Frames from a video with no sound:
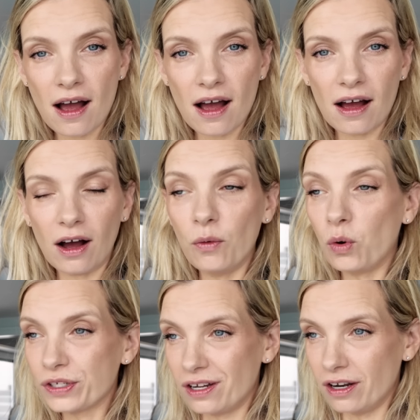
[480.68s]
I
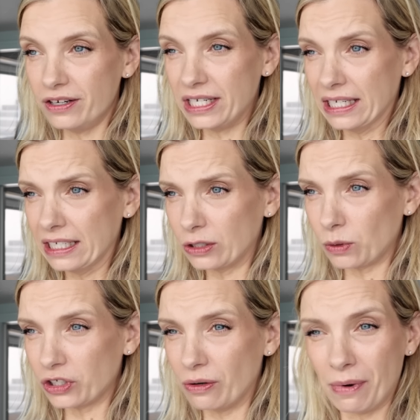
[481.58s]
was unloading the
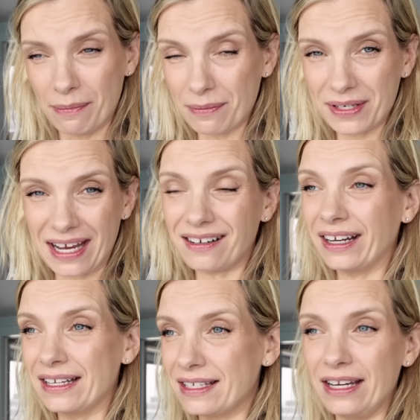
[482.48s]
dishwasher and my mum said, I
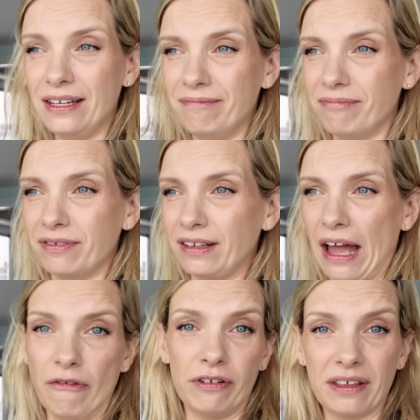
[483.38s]
can see
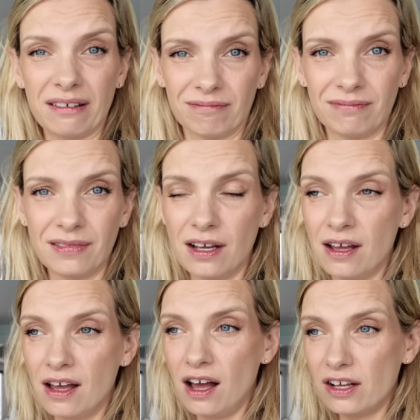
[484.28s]
everything.
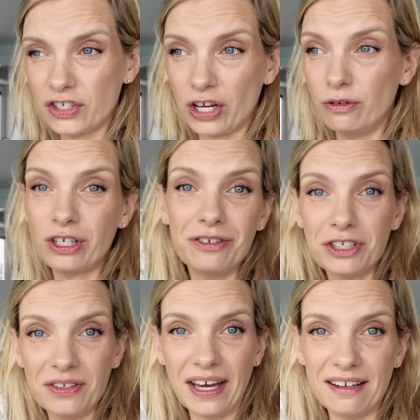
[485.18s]
So don't
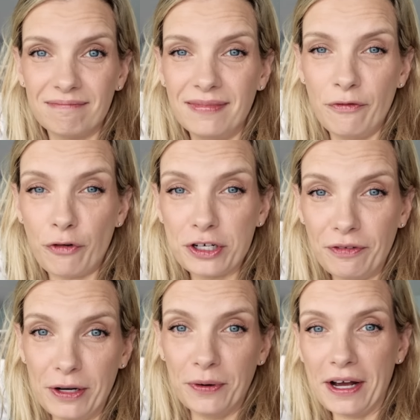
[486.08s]
do that in front of
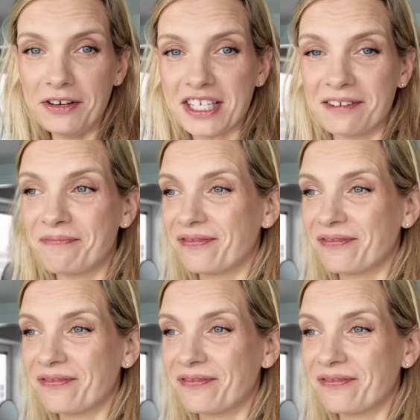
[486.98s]
anyone else.